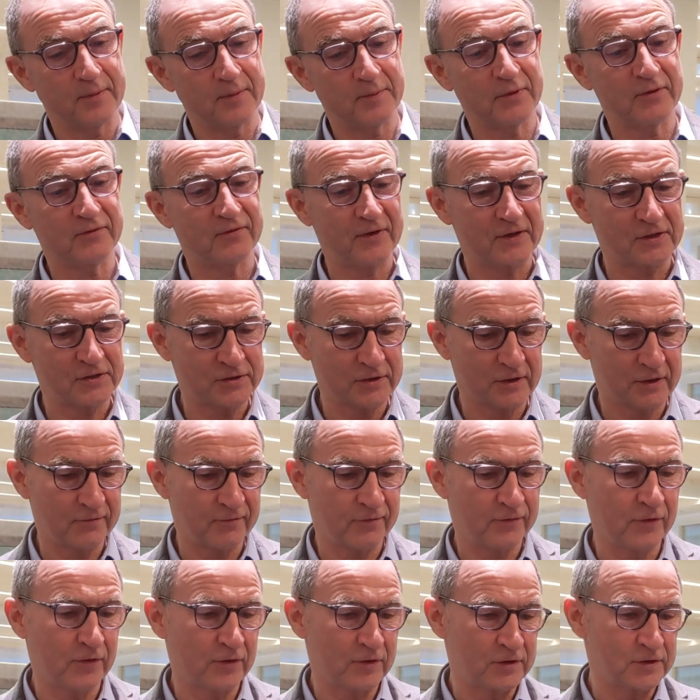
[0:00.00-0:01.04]
professional at
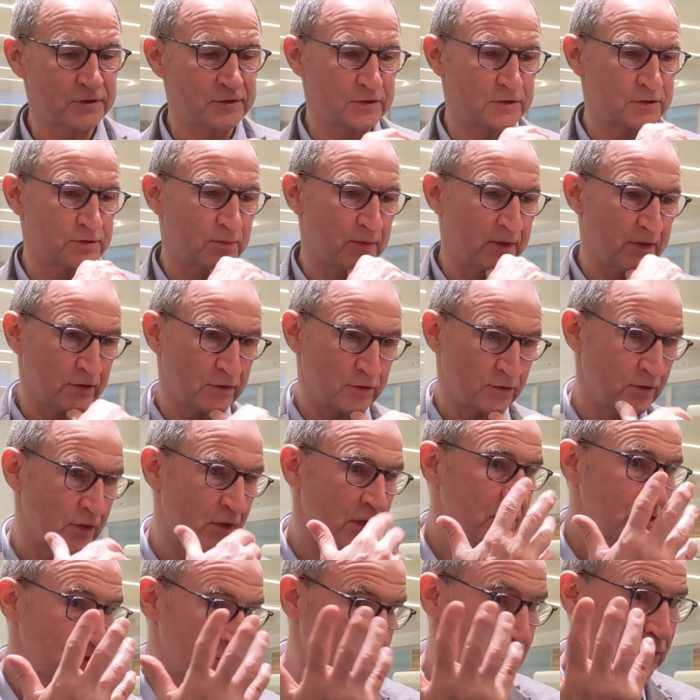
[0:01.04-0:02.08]
Forest as well too.
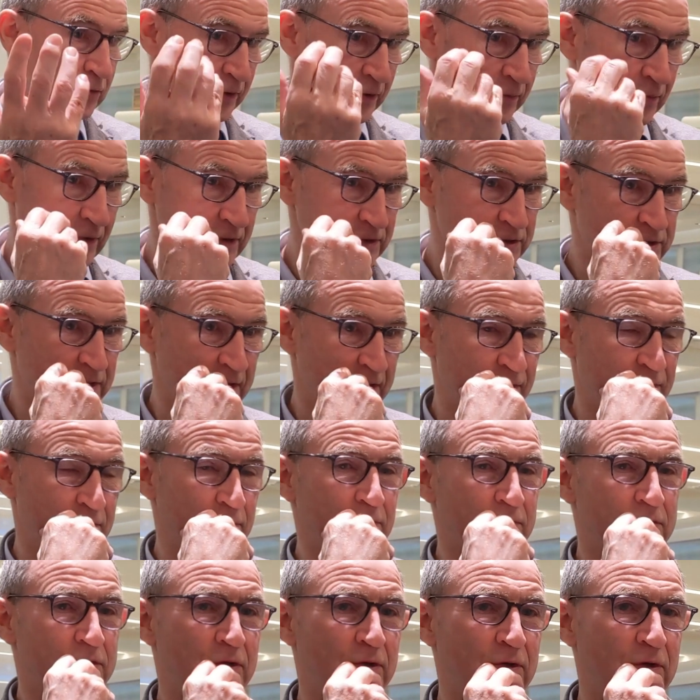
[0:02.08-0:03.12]
So we're going to watch Jethro
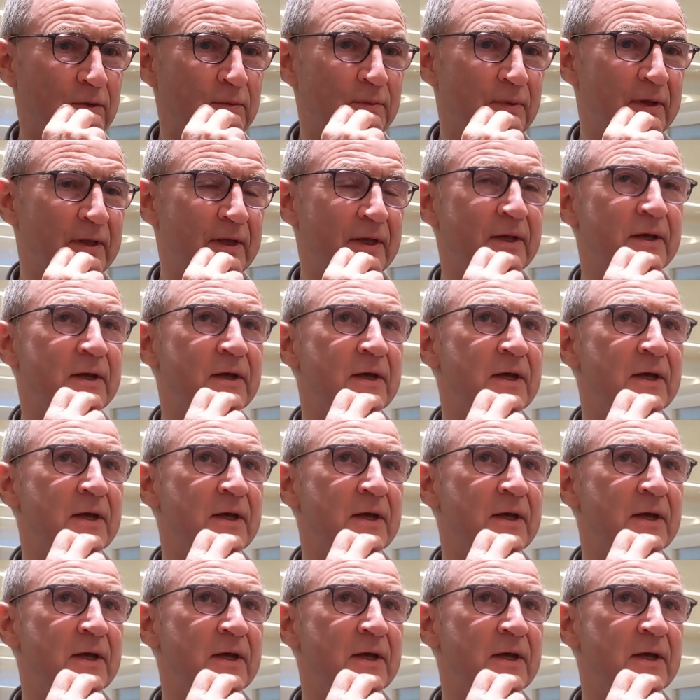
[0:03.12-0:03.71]
Tull play.